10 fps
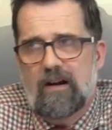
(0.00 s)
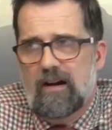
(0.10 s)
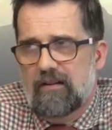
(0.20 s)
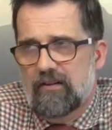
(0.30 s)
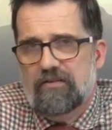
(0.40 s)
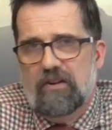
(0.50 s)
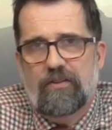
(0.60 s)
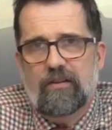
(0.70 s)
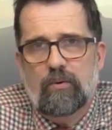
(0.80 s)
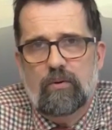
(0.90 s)
and there's
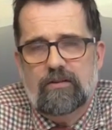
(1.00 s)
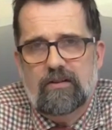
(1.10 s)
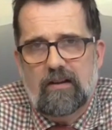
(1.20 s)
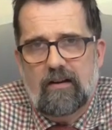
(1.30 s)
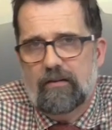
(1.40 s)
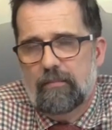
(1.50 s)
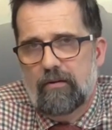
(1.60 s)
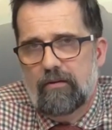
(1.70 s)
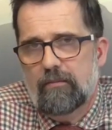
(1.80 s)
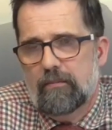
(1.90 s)
nothing more to learn
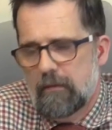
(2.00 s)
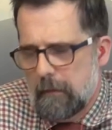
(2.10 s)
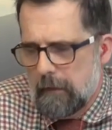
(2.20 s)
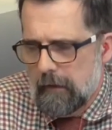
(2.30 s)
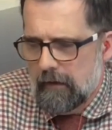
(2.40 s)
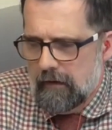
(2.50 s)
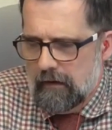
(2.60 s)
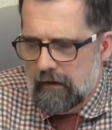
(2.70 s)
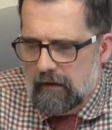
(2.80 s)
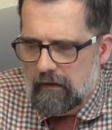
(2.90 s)
about them.
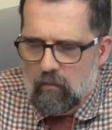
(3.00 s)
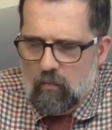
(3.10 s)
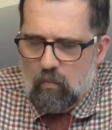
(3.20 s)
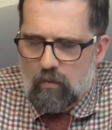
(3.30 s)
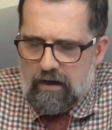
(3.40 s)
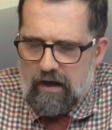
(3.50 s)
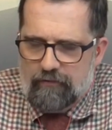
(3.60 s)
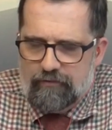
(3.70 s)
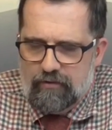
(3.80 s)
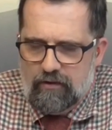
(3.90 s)
We
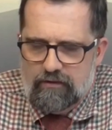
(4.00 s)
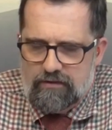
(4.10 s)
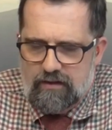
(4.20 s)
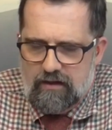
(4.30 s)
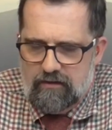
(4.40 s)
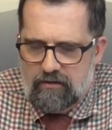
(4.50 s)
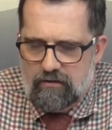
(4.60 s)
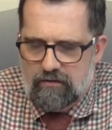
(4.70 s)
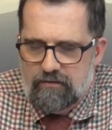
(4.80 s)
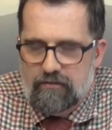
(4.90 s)
have to understand the
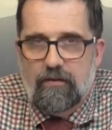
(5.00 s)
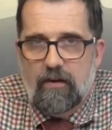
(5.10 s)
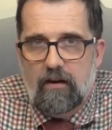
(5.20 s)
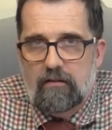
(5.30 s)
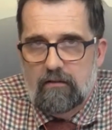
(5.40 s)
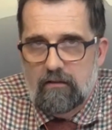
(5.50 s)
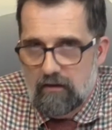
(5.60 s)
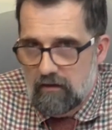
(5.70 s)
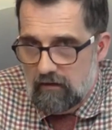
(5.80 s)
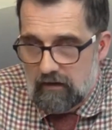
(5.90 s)
cause and effect.
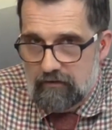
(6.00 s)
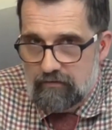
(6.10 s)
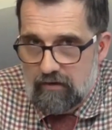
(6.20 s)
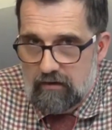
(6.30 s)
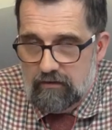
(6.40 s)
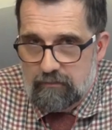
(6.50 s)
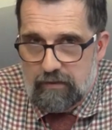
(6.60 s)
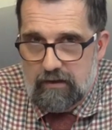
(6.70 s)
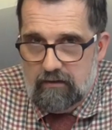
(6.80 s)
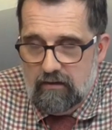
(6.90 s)
Israel has
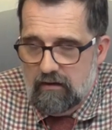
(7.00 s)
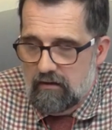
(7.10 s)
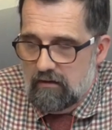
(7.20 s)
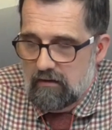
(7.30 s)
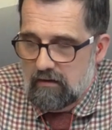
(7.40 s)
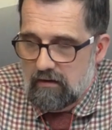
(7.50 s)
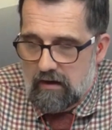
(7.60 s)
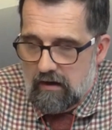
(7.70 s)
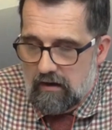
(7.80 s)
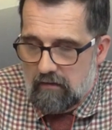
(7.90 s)
been
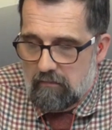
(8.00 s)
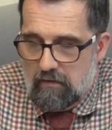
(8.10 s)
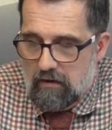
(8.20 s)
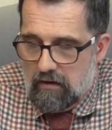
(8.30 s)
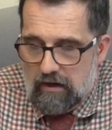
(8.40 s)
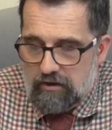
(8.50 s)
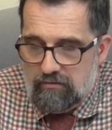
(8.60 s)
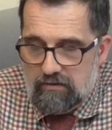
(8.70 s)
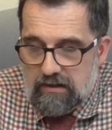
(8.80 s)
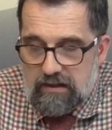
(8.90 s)
a
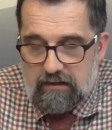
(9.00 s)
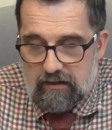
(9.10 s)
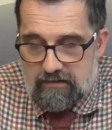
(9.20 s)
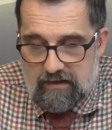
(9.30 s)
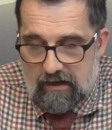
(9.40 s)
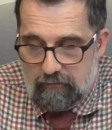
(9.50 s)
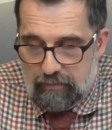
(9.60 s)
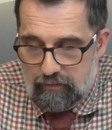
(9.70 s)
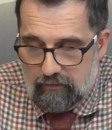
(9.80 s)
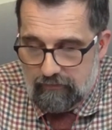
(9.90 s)
unique
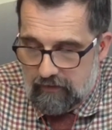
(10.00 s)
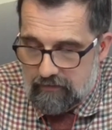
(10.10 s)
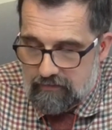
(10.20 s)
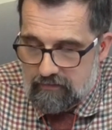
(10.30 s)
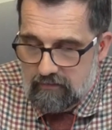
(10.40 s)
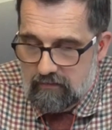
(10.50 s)
example of this